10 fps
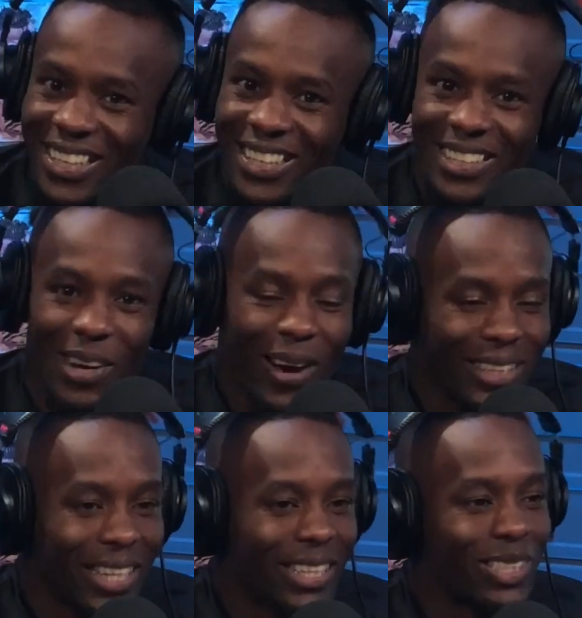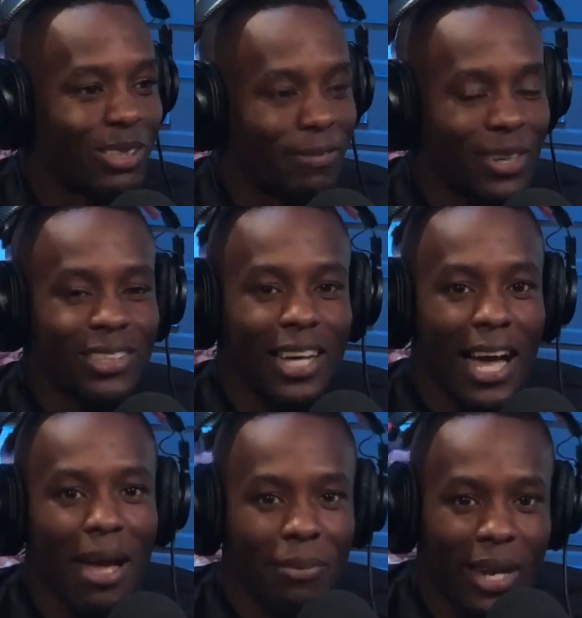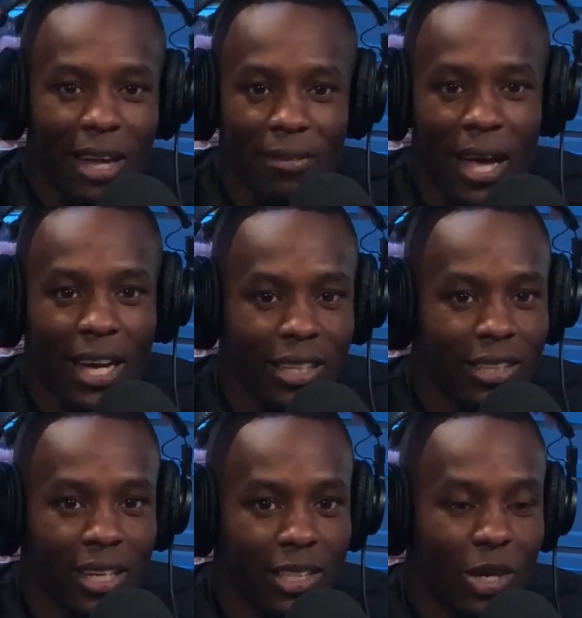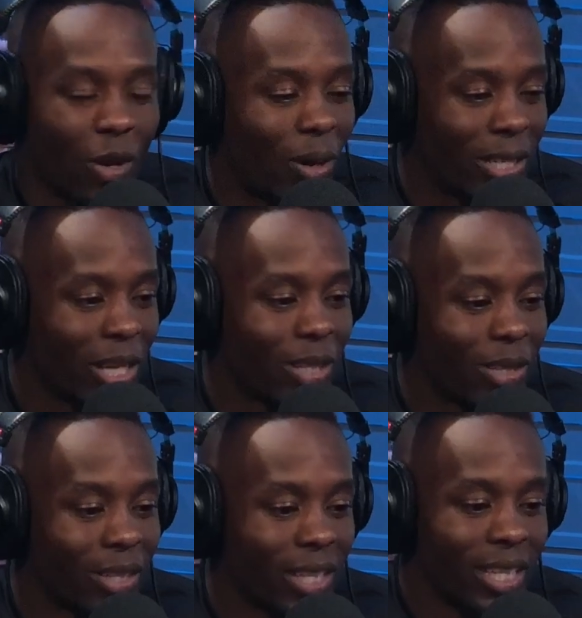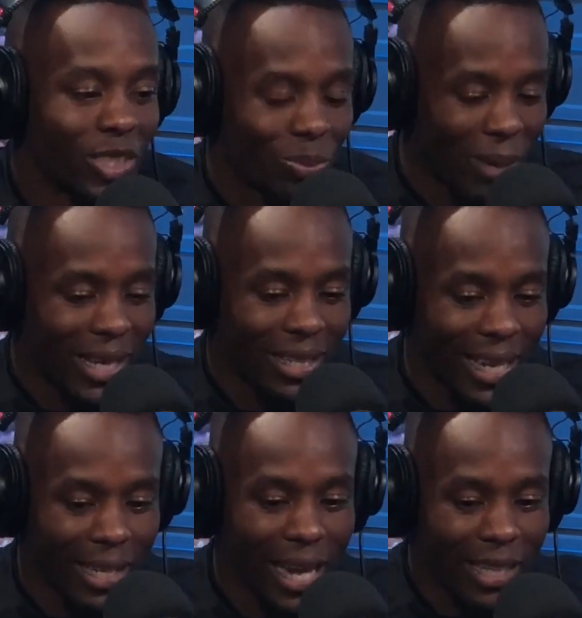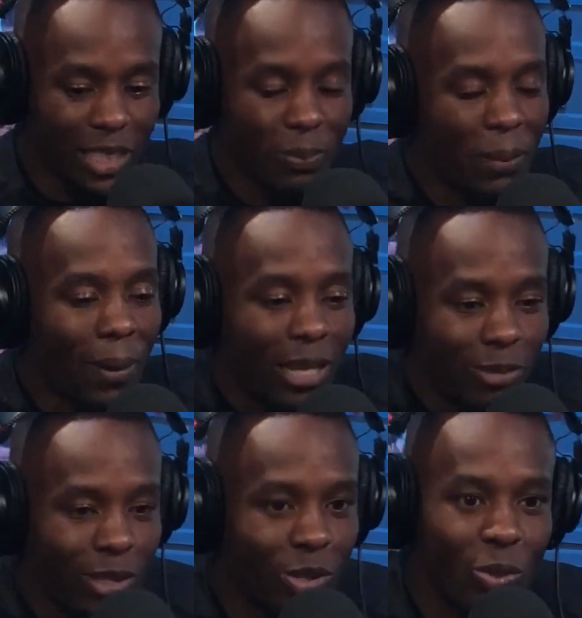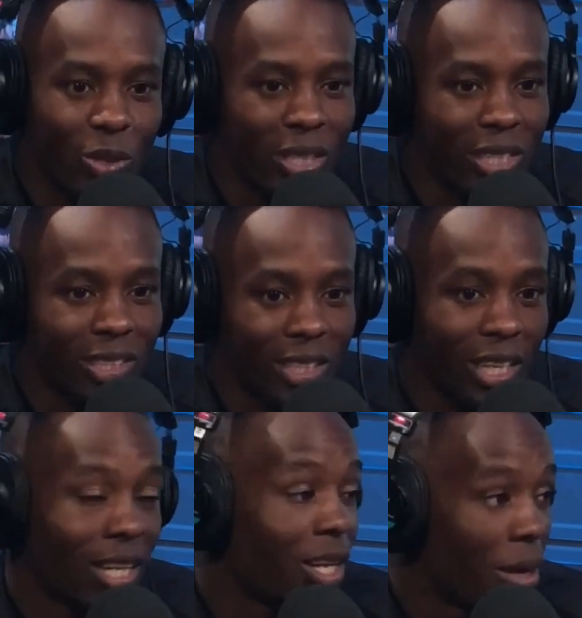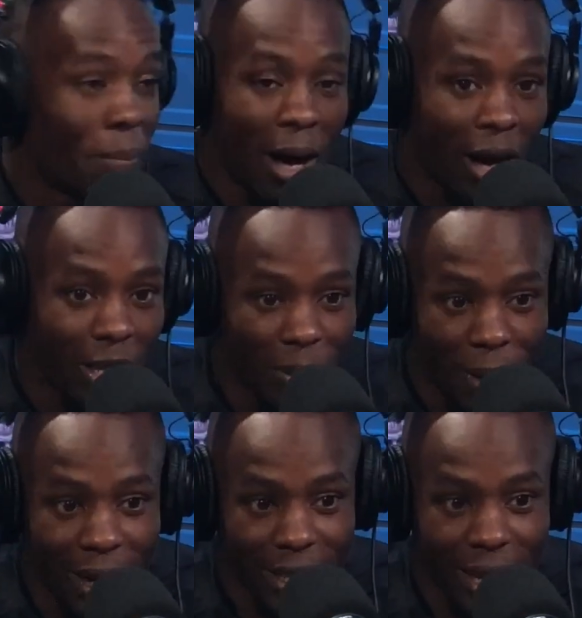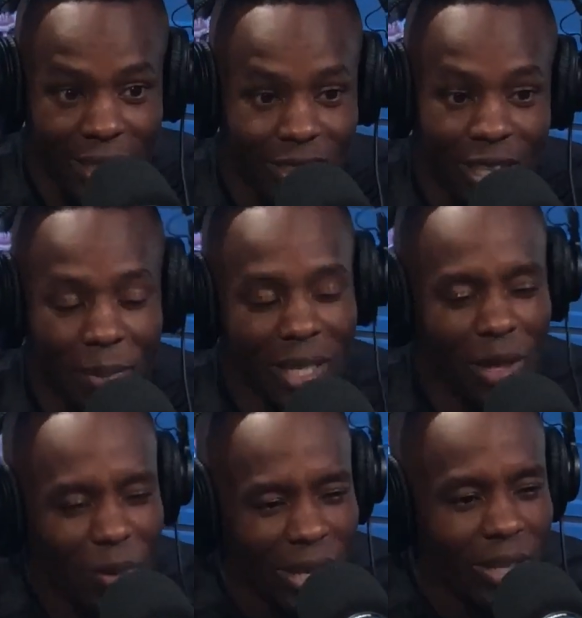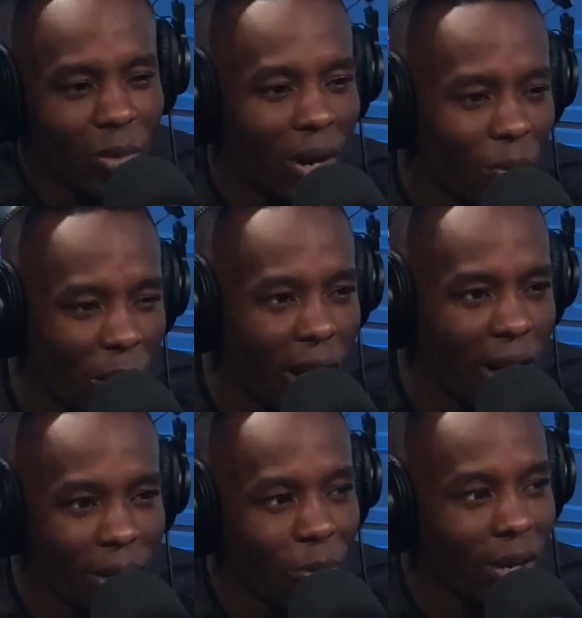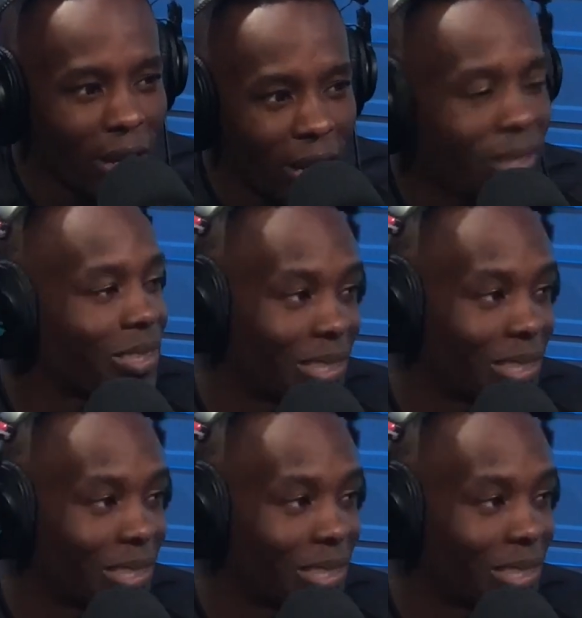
Yo, I think this is the first time that I've had, another Jamaican I could speak Patois to, because my other podcasts, they'd be like, what? What?